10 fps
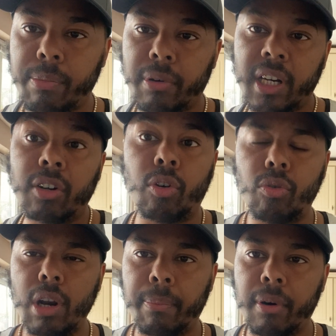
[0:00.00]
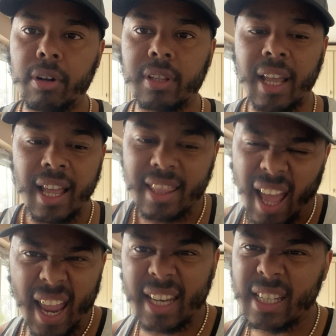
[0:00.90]
upon and call upon
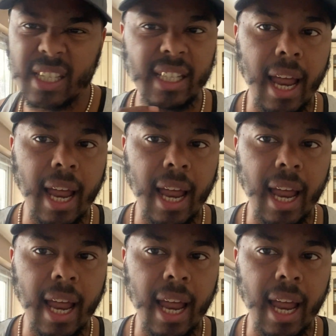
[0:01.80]
that energy,